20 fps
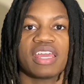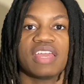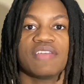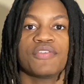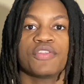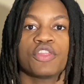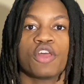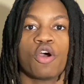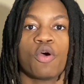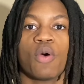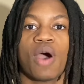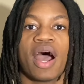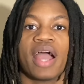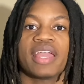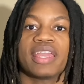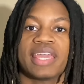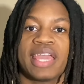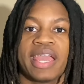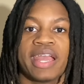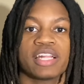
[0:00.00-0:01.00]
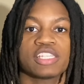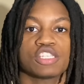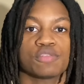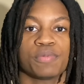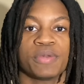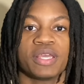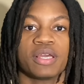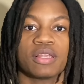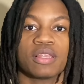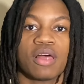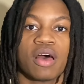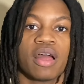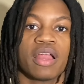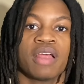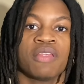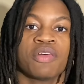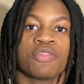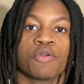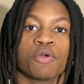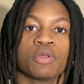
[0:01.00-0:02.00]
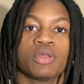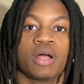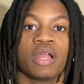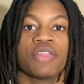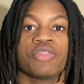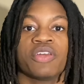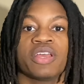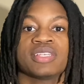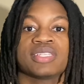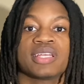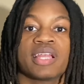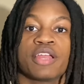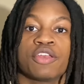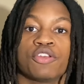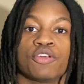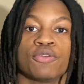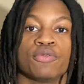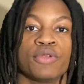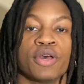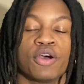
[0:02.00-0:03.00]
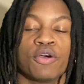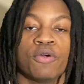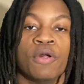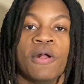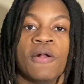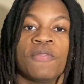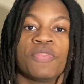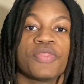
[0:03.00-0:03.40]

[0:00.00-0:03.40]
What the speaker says: even though I can speak a lot, and that there are a lot of things that I do know,